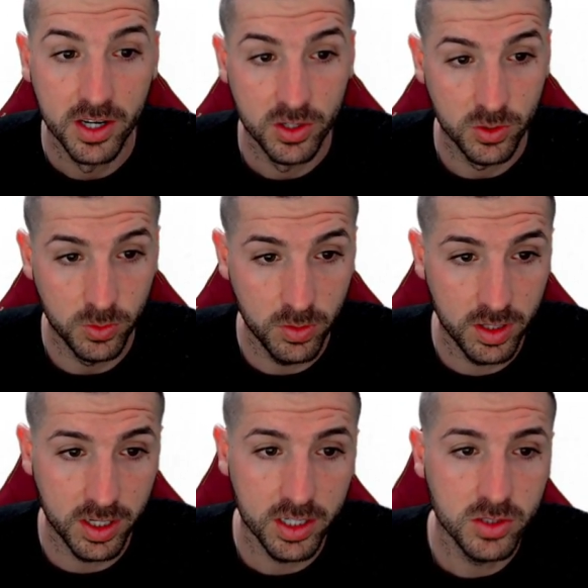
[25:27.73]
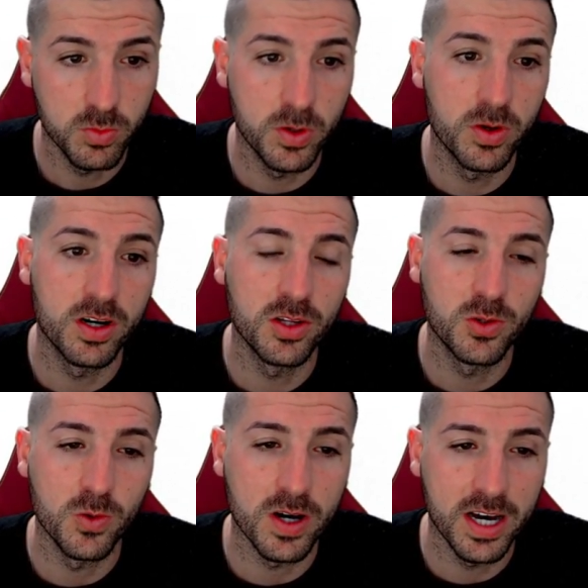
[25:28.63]
To do this, we're going to need to
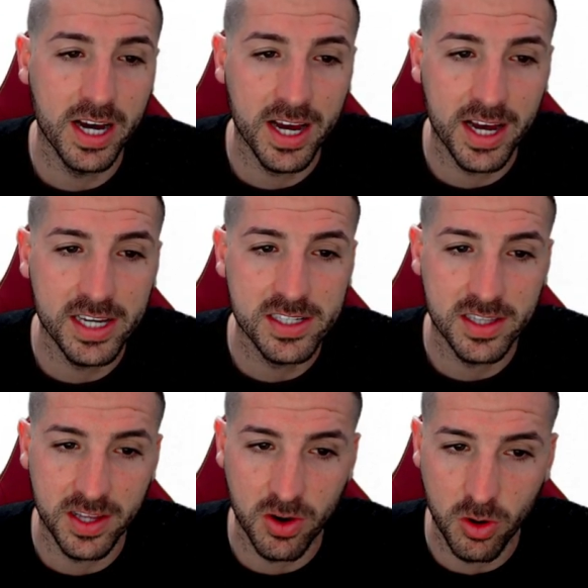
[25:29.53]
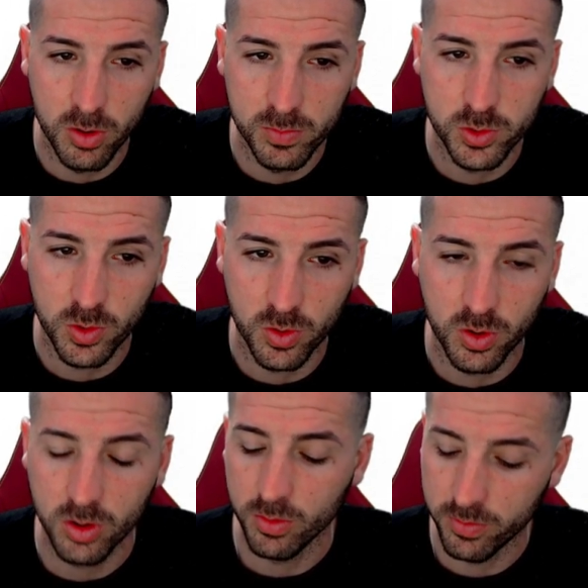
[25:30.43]
cast the home
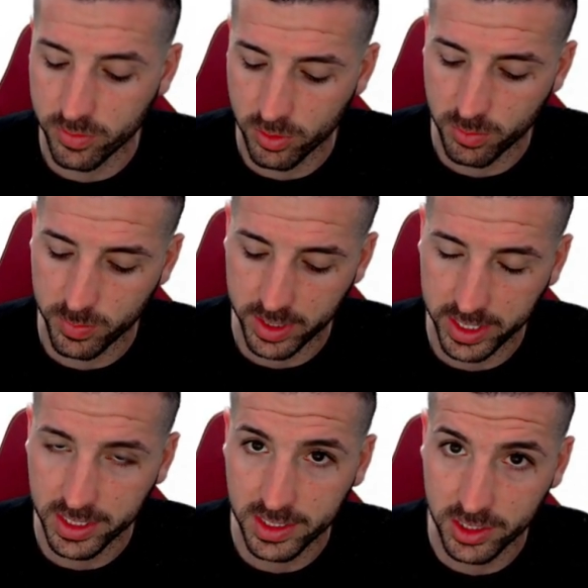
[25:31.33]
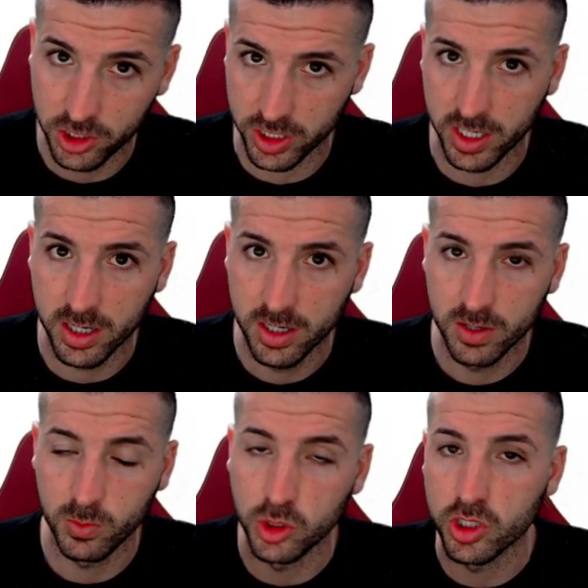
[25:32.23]
score from integer, which
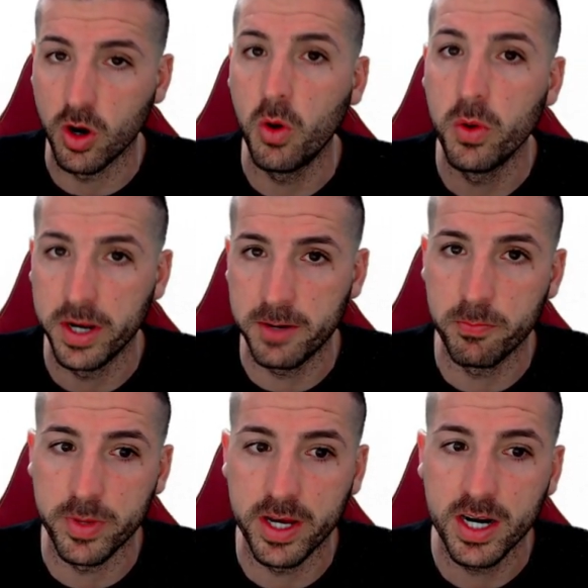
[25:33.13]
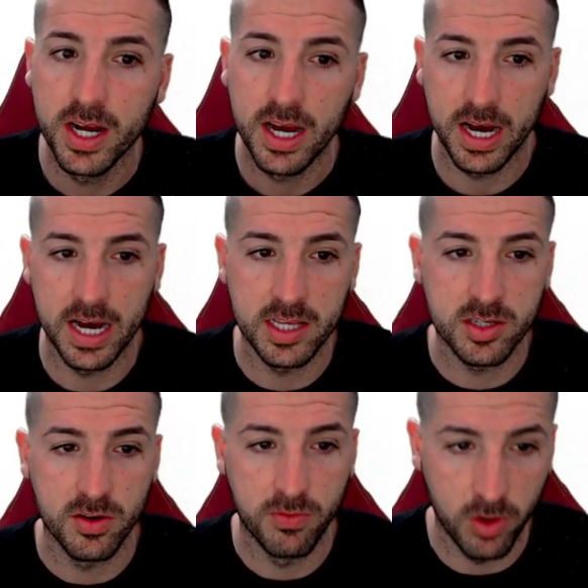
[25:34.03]
is a whole number, as
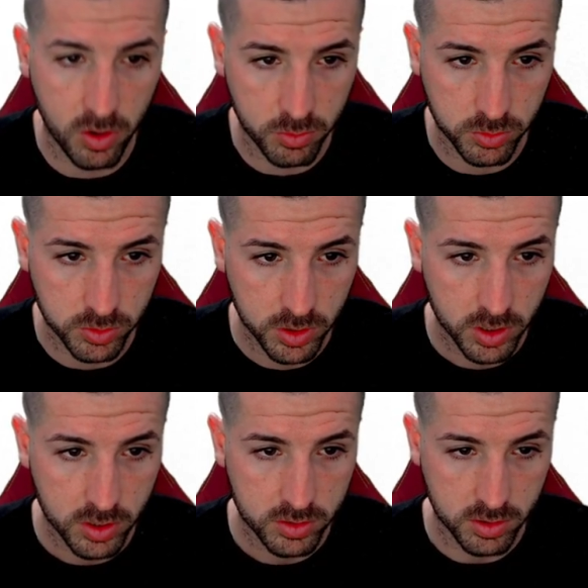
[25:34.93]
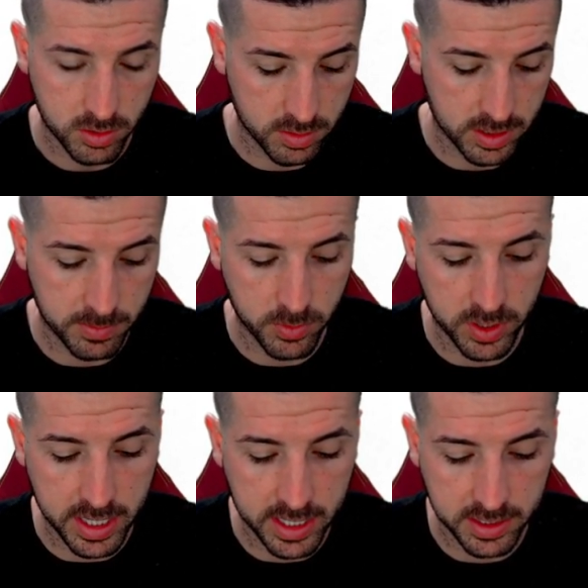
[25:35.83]
float. So I'm going to
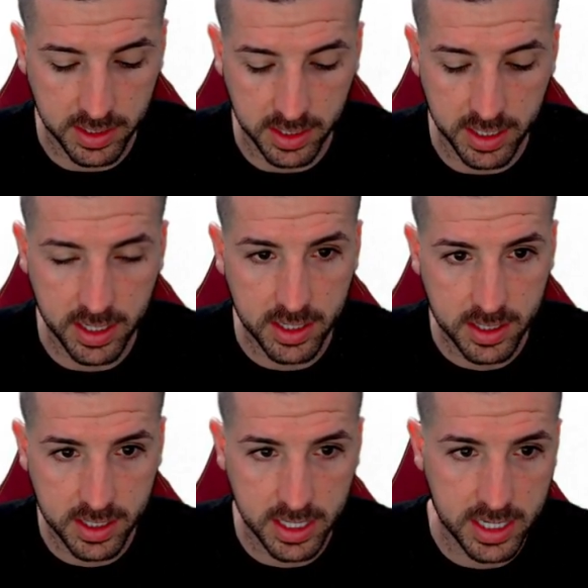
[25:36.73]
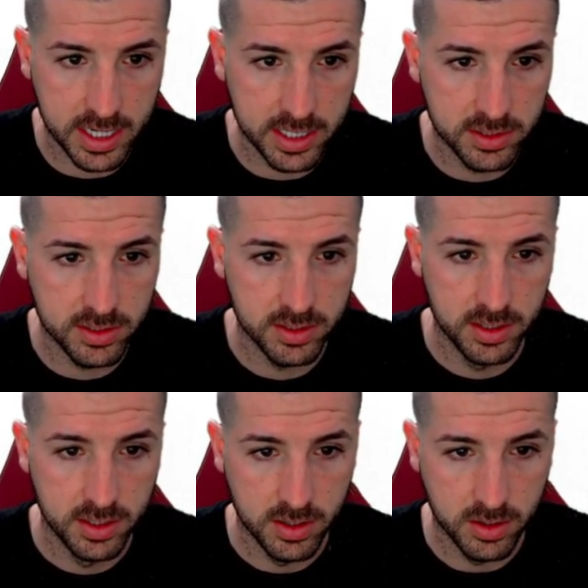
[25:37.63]
add here, cast
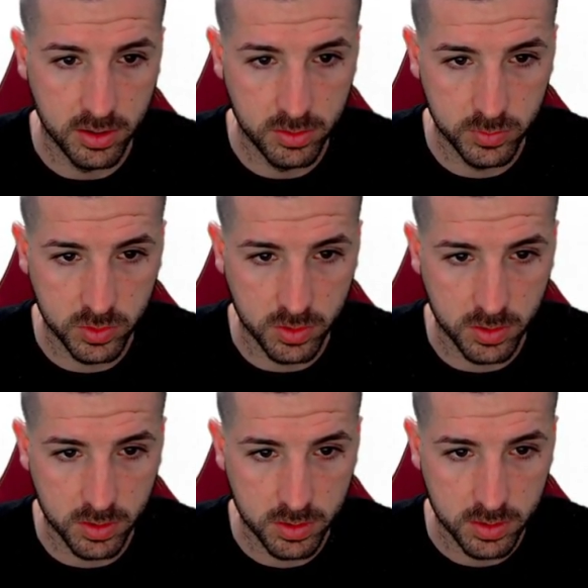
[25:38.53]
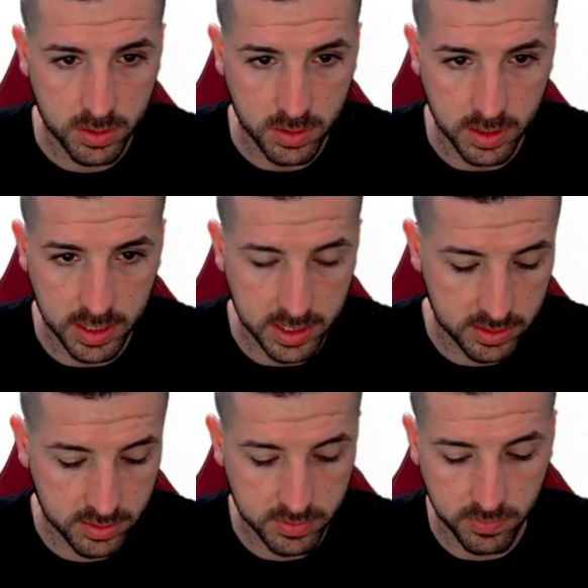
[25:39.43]
home score as
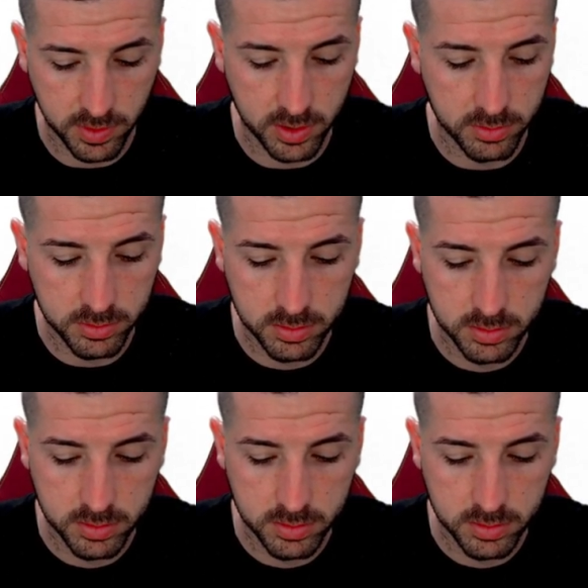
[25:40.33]
float,